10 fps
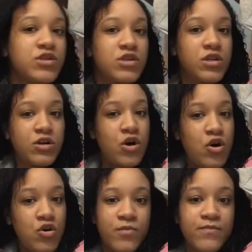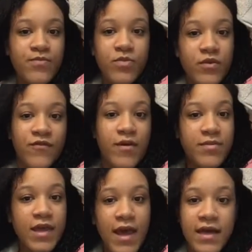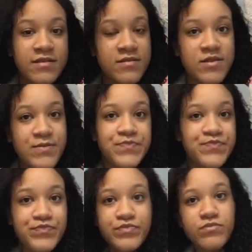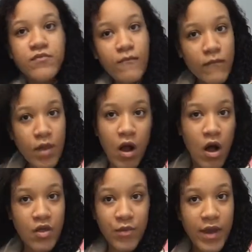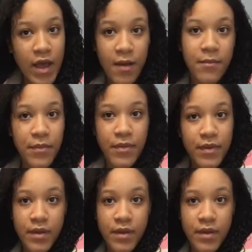just gonna comb from the ends all the way up.